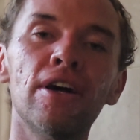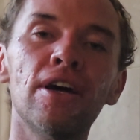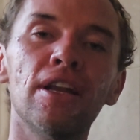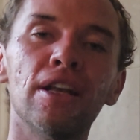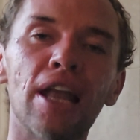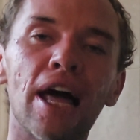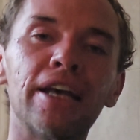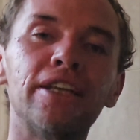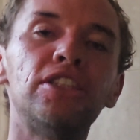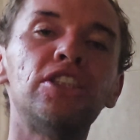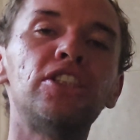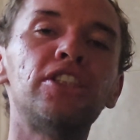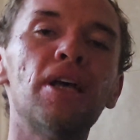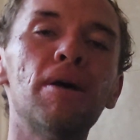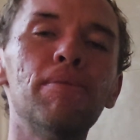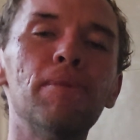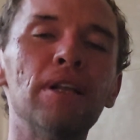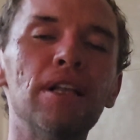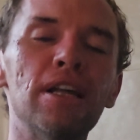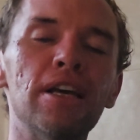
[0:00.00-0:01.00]
like
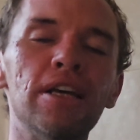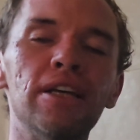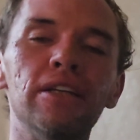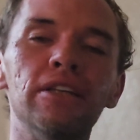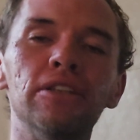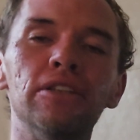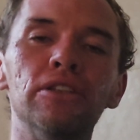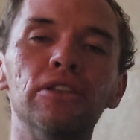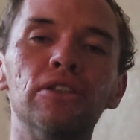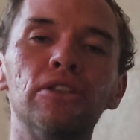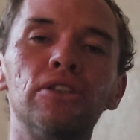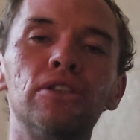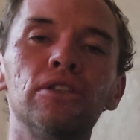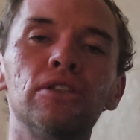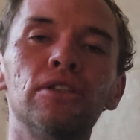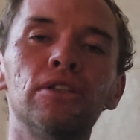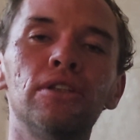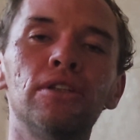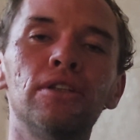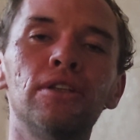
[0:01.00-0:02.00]

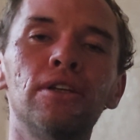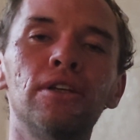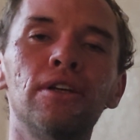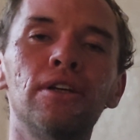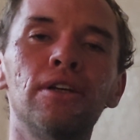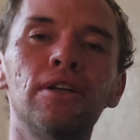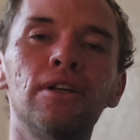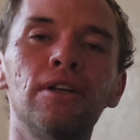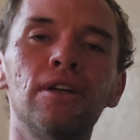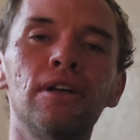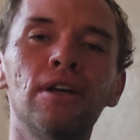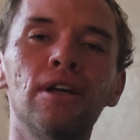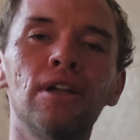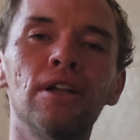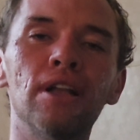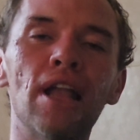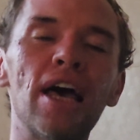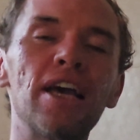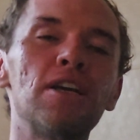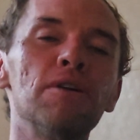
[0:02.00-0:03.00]
similes,
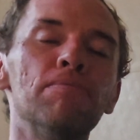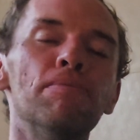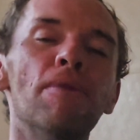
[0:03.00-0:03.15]
like